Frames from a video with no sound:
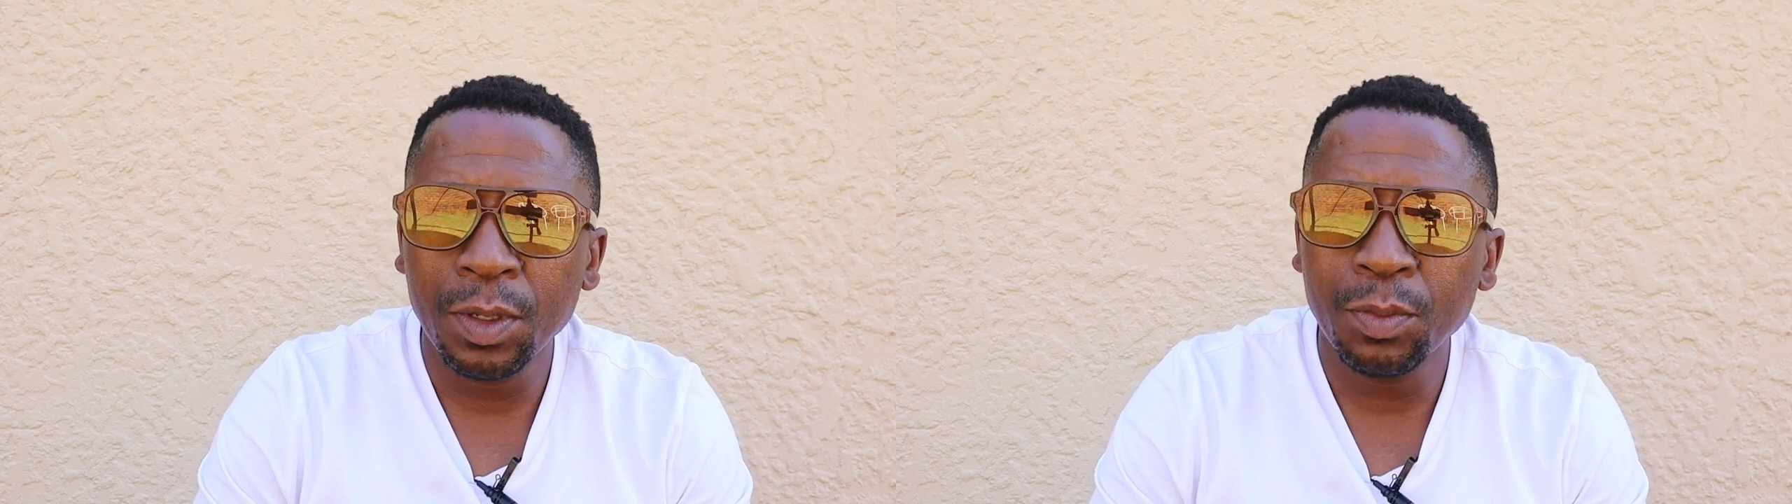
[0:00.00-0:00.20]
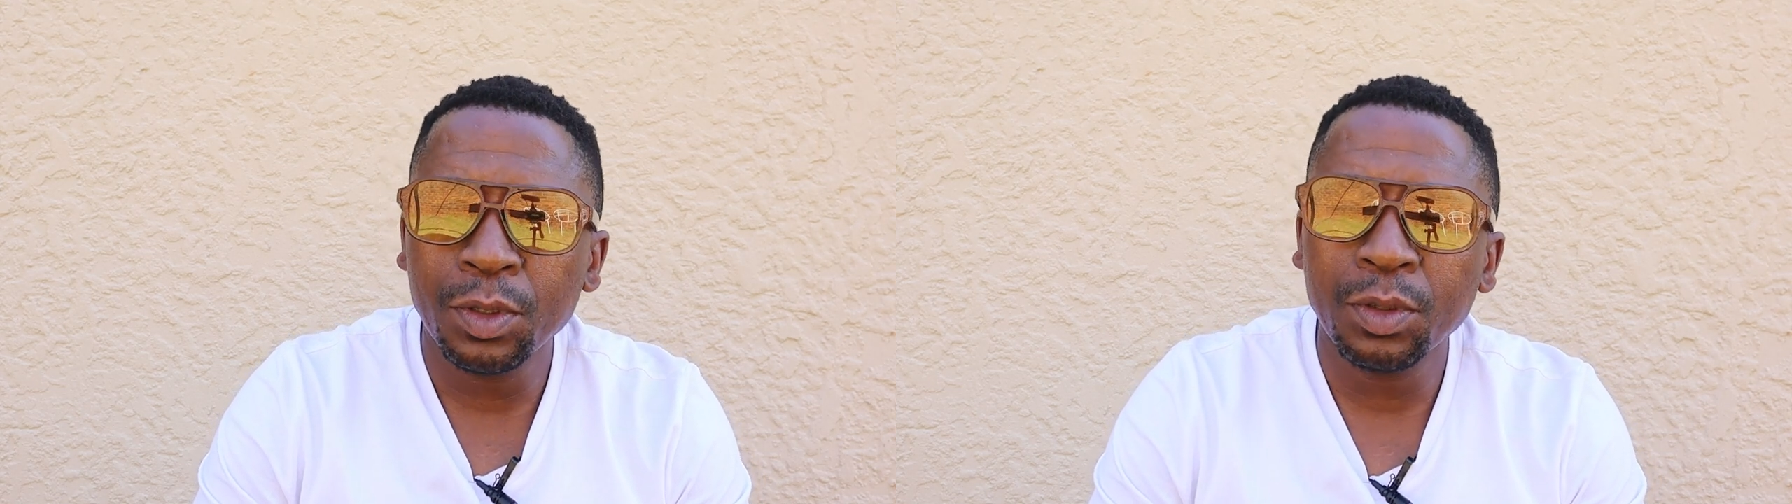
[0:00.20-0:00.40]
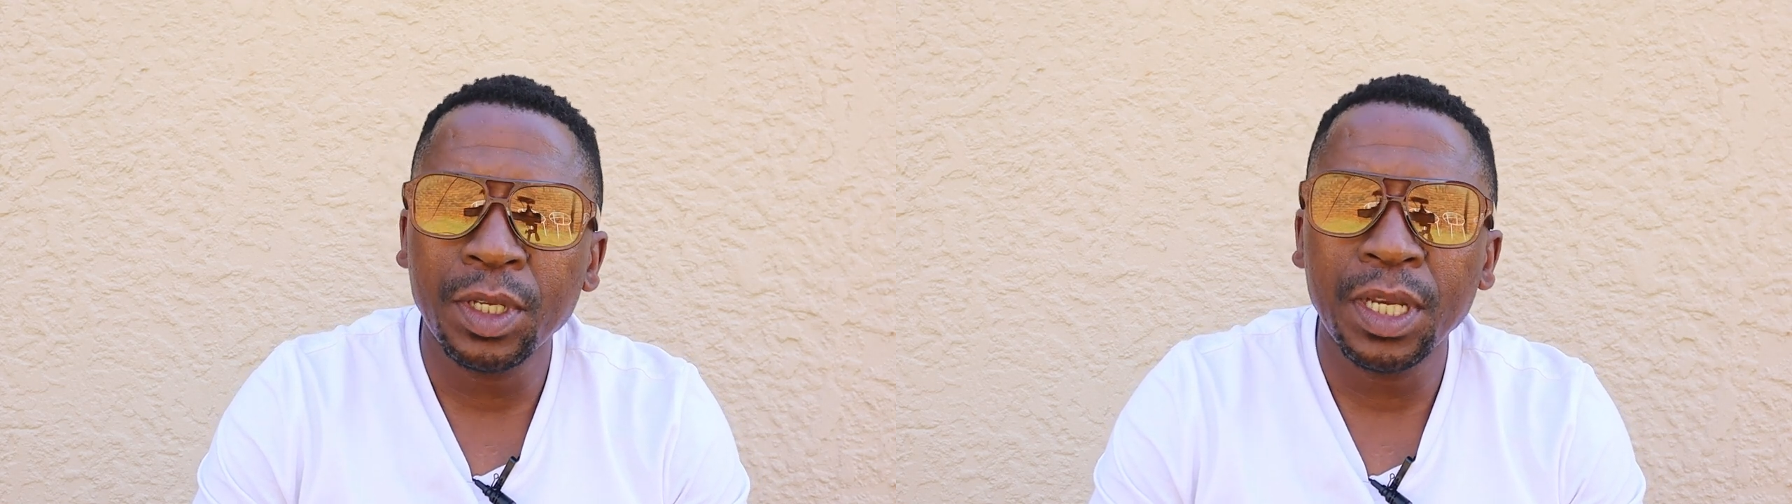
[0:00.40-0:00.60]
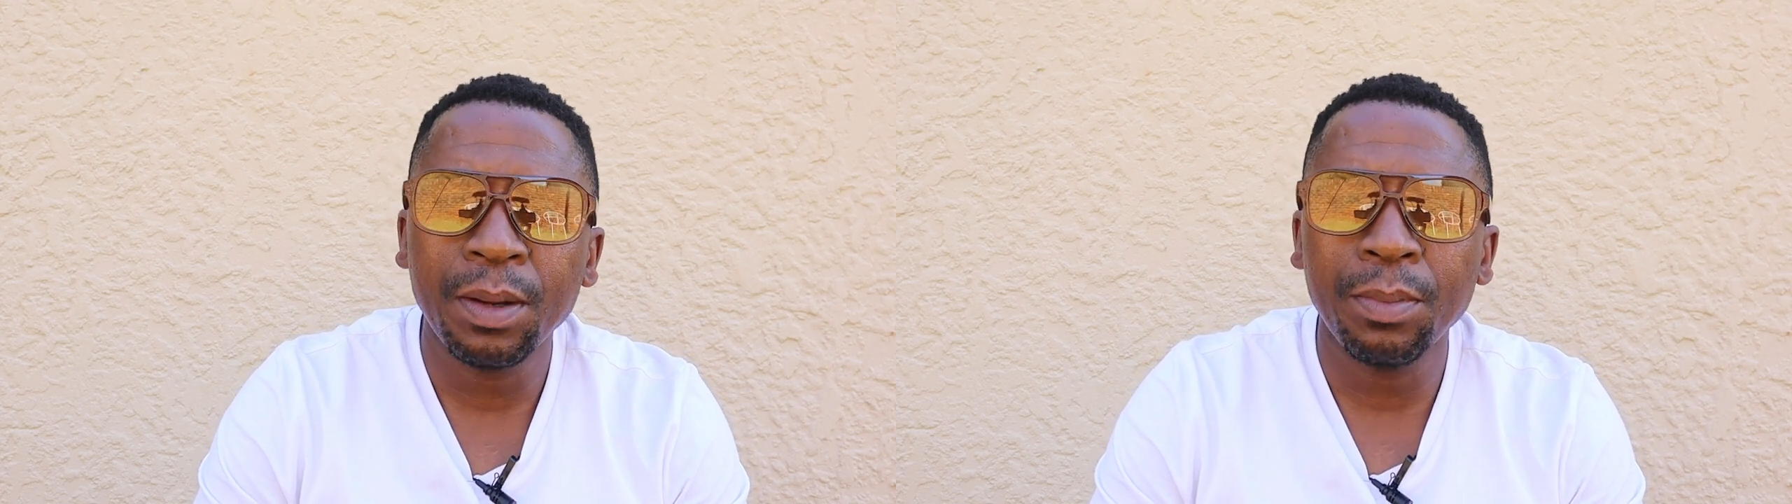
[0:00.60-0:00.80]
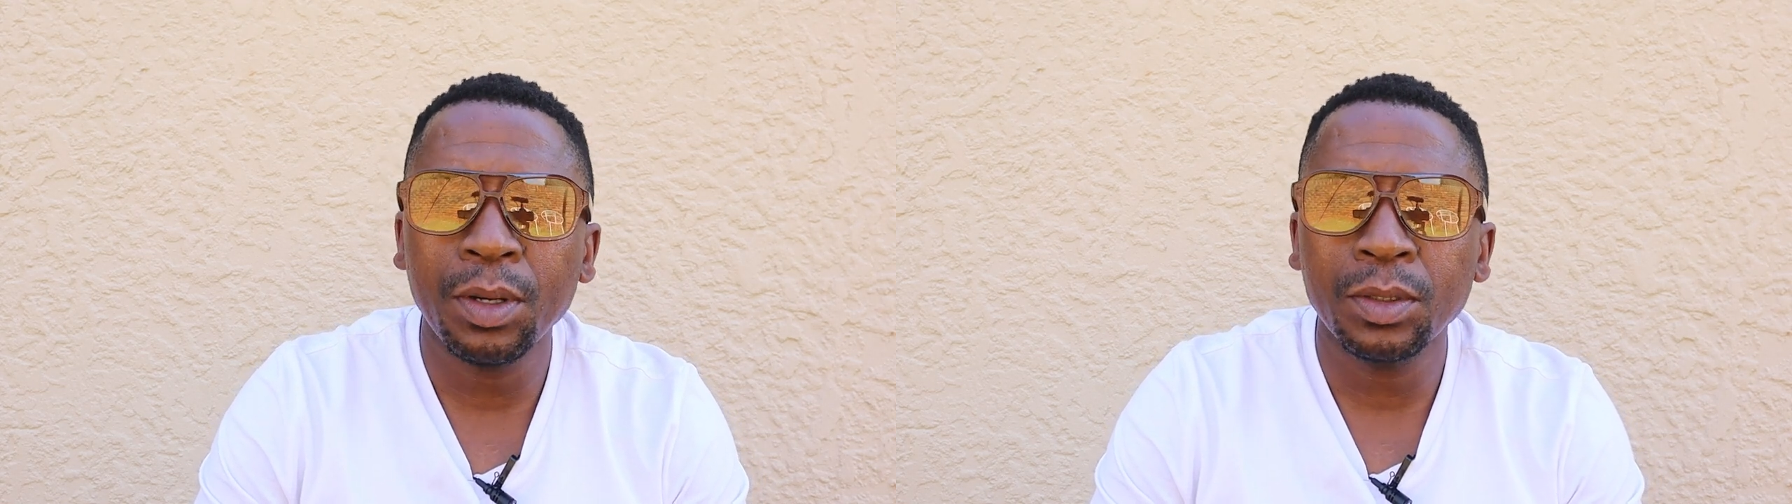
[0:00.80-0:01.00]
people talking
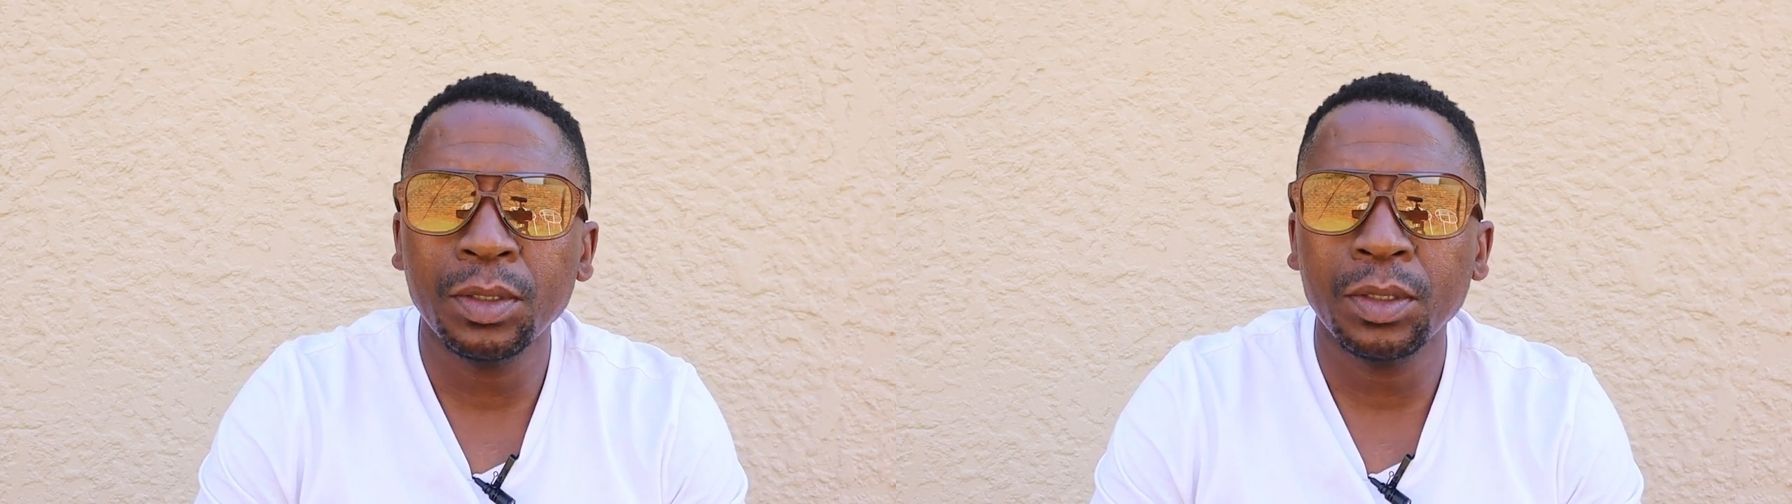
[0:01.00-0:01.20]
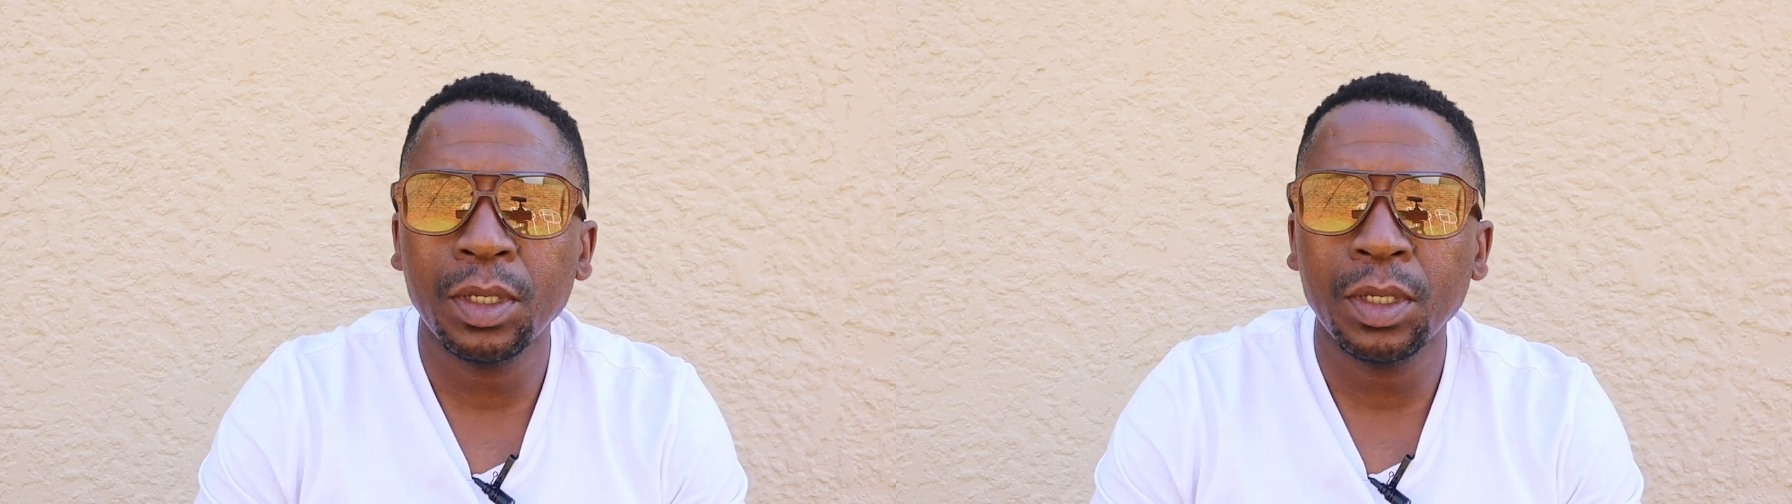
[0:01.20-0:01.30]
about